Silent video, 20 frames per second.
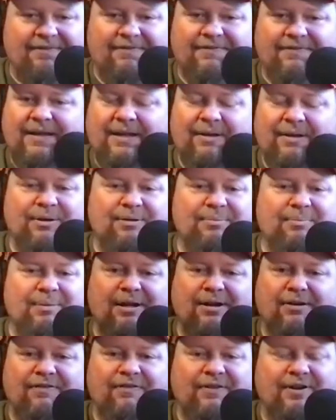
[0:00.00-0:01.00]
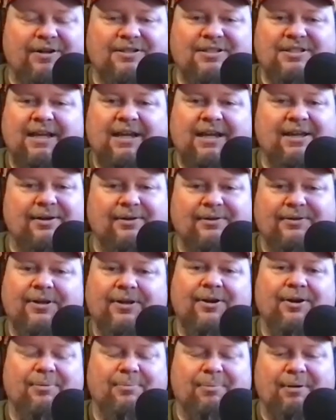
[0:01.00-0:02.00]
He wouldn't be our first, second, or
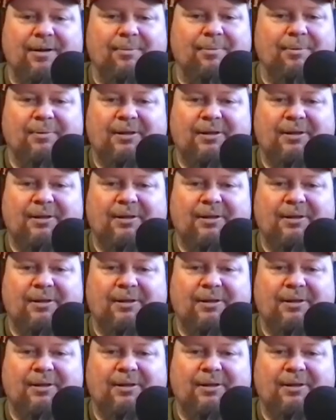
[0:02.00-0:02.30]
third, probably.